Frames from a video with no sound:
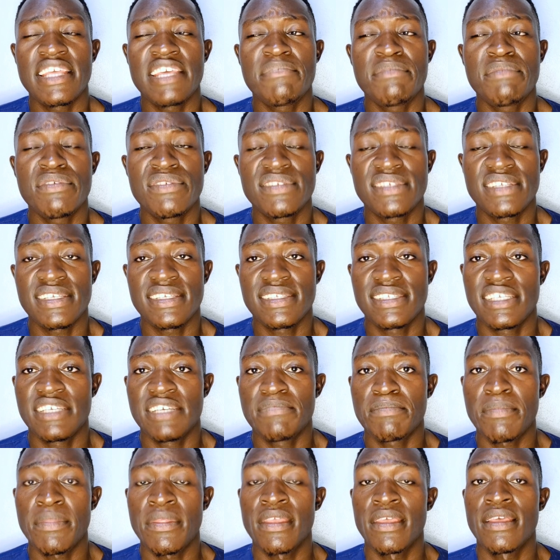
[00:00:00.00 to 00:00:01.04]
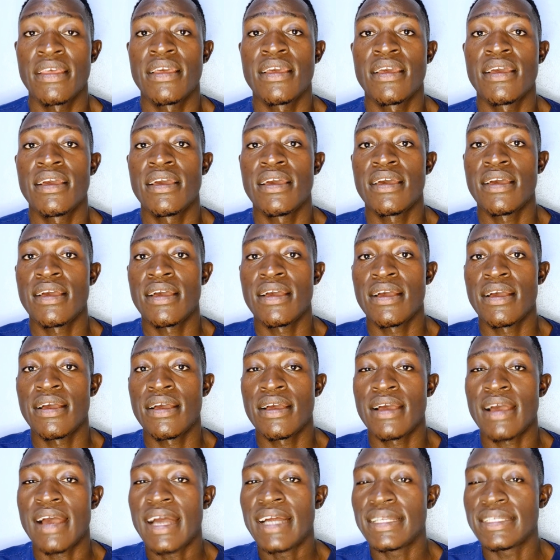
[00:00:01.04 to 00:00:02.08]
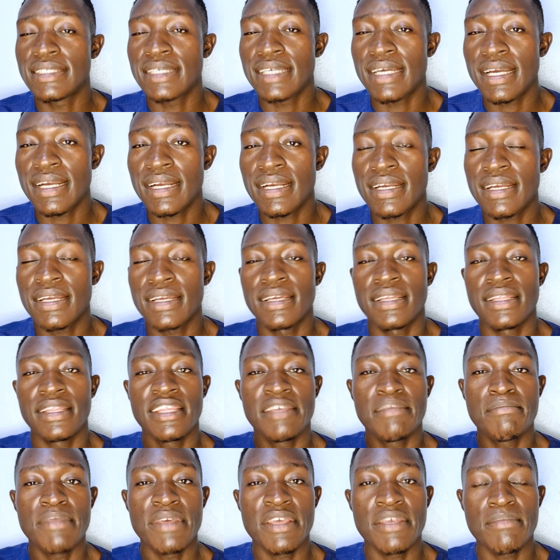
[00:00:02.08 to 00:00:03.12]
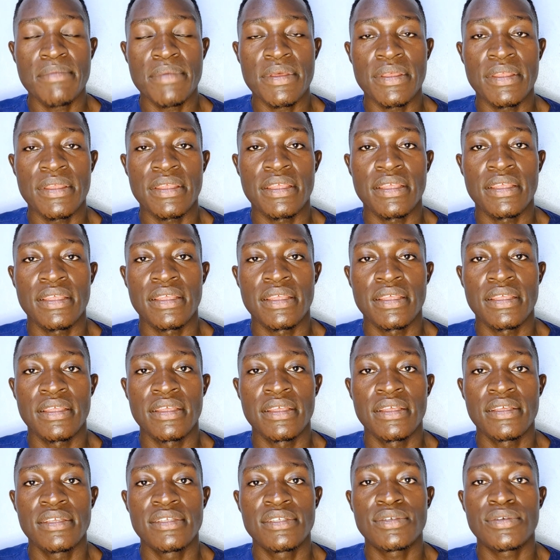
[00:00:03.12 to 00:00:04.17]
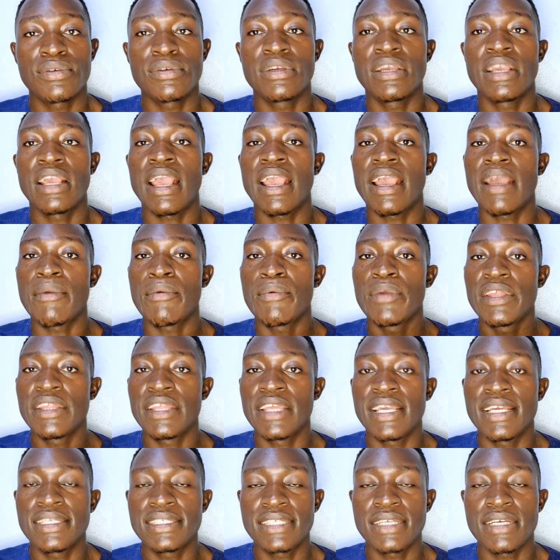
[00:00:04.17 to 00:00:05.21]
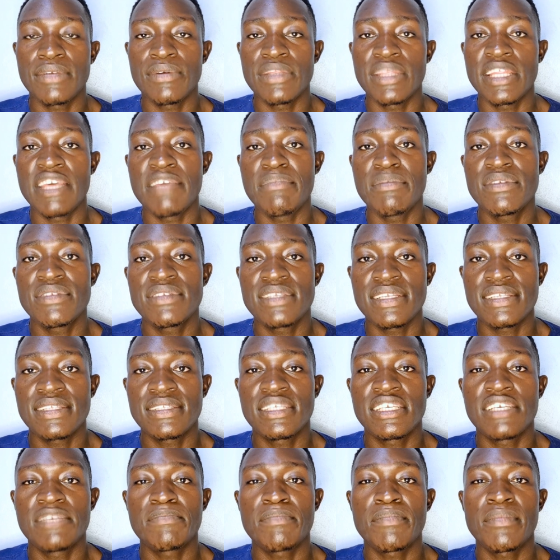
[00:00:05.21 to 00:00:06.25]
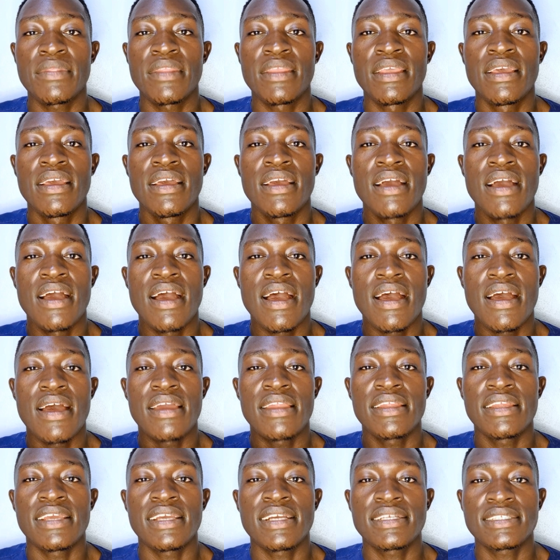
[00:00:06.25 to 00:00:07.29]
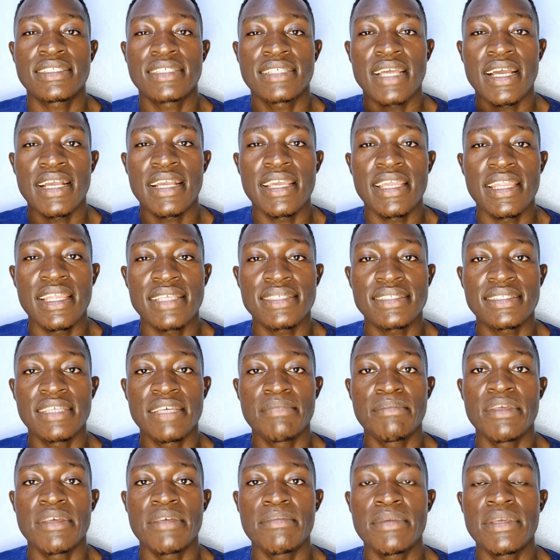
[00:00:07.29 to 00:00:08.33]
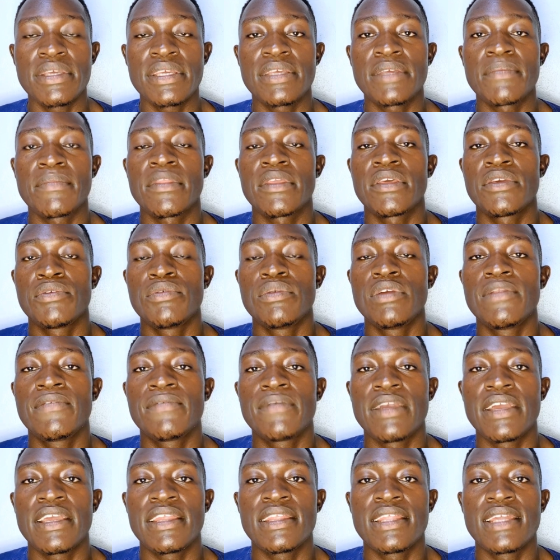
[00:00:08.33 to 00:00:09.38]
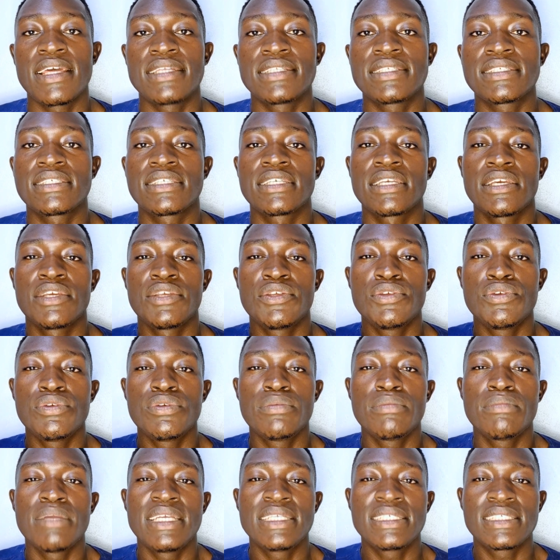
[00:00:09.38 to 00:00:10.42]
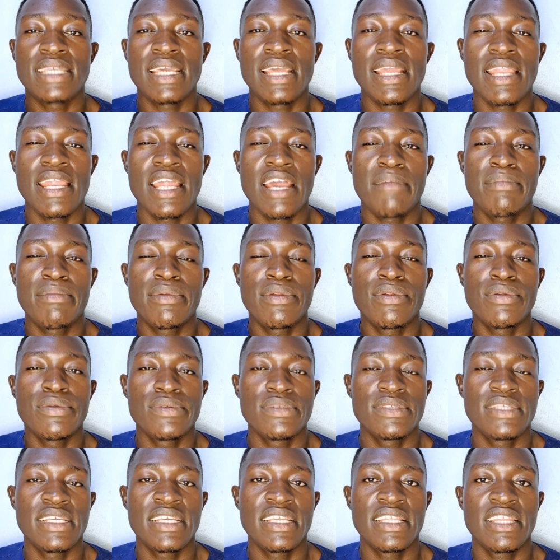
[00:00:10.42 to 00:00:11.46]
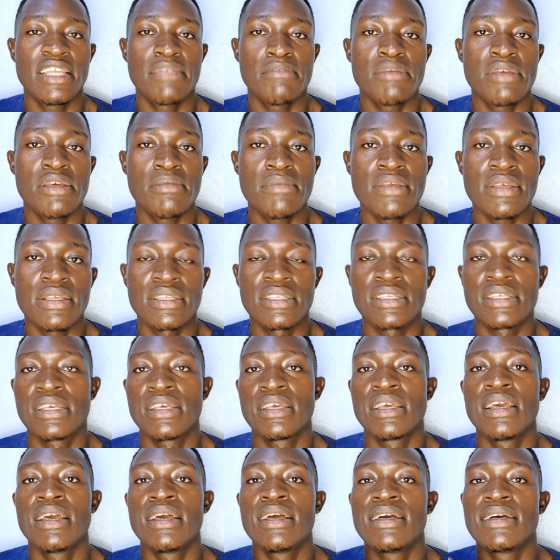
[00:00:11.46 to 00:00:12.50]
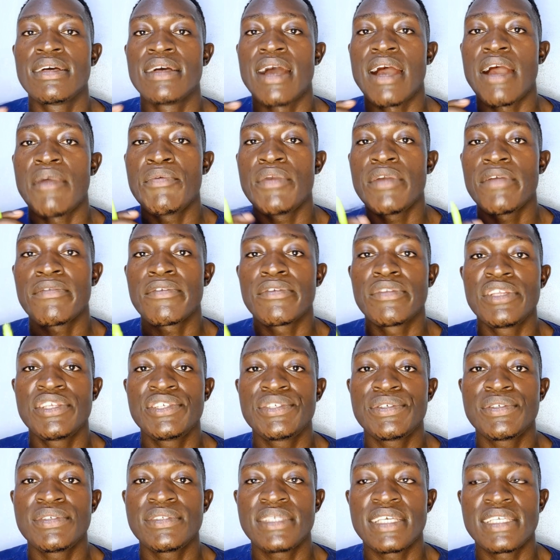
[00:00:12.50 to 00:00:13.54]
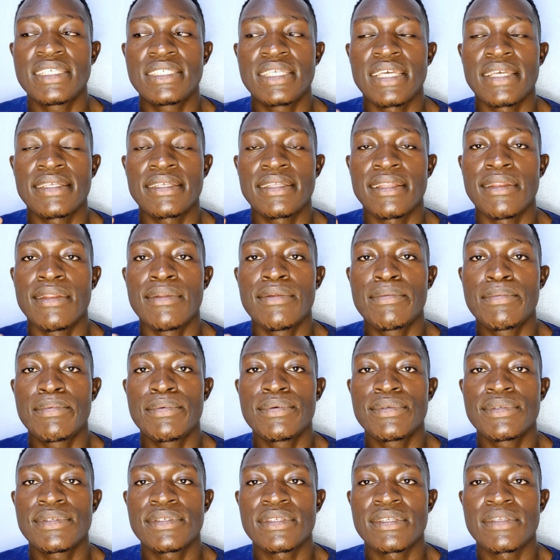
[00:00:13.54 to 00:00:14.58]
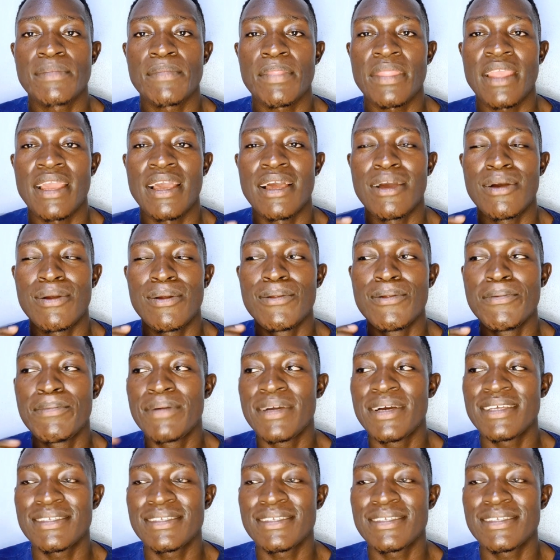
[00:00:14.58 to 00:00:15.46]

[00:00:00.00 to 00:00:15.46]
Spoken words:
the immune system attack the baby. So when the immune system react against the baby, we'll find that you might end up losing the baby. We have conditions such as lupus. We